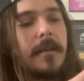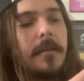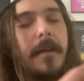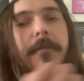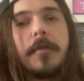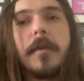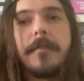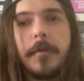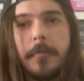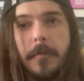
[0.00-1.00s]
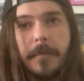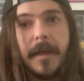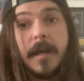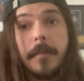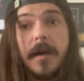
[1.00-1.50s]
if you
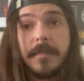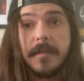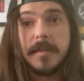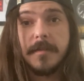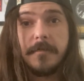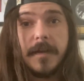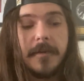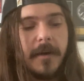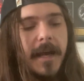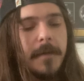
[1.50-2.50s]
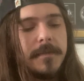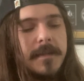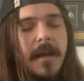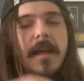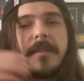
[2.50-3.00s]
think about the Fender
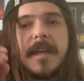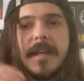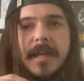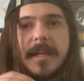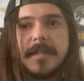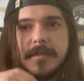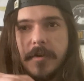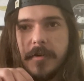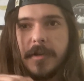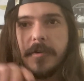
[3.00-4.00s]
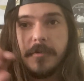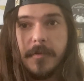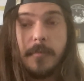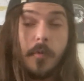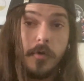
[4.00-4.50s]
amps, they get dirtier
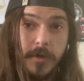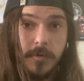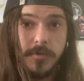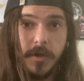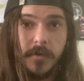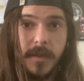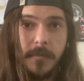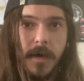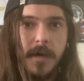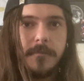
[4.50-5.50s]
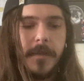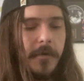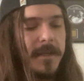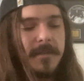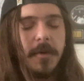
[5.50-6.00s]
the more you turn them up.
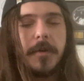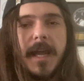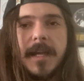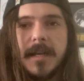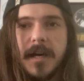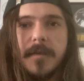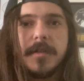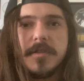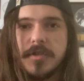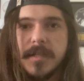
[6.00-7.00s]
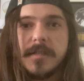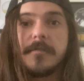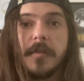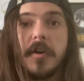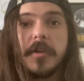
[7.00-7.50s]
There is no gain knob. It's just a
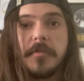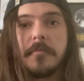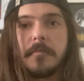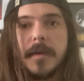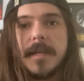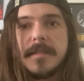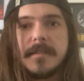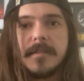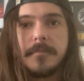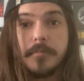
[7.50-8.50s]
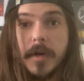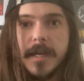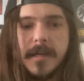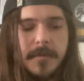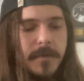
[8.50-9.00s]
volume-based
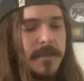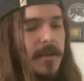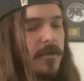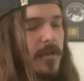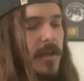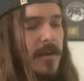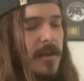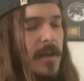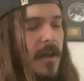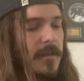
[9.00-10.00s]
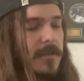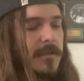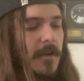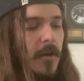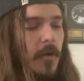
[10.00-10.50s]
breakup, essentially.
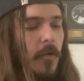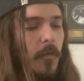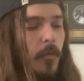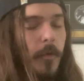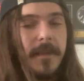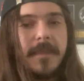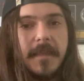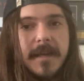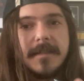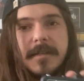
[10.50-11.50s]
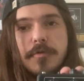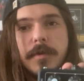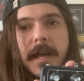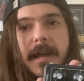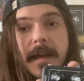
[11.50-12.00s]
So with this, you
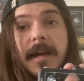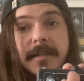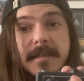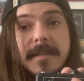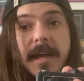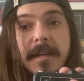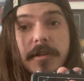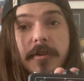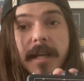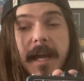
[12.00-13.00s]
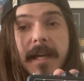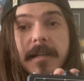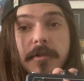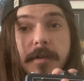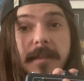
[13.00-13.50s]
can set your
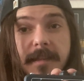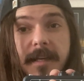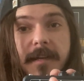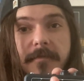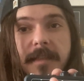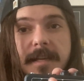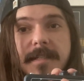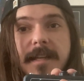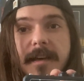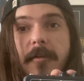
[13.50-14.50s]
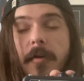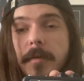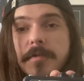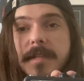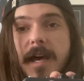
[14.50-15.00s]
gain. You can think of this
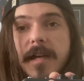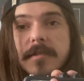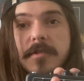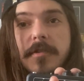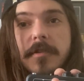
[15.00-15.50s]
almost as